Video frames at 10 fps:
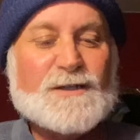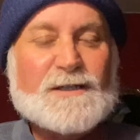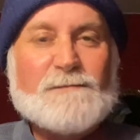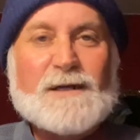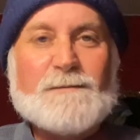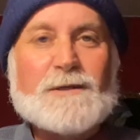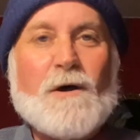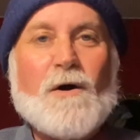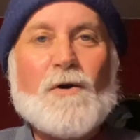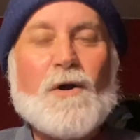sometimes
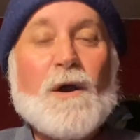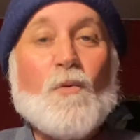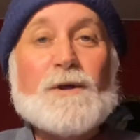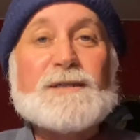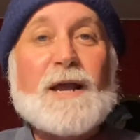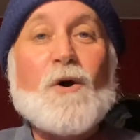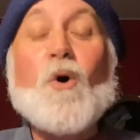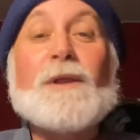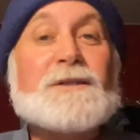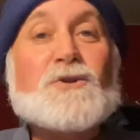longer, where it's like,
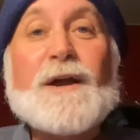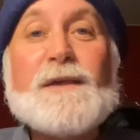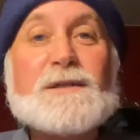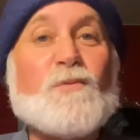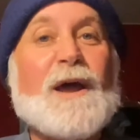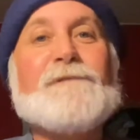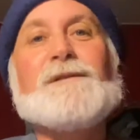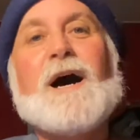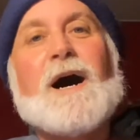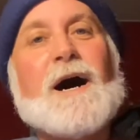oh, let's try this wave.
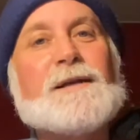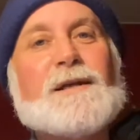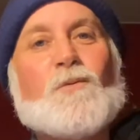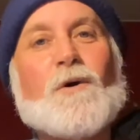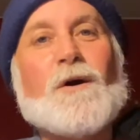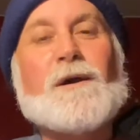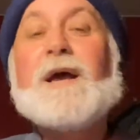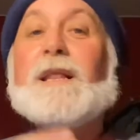Nah, didn't work.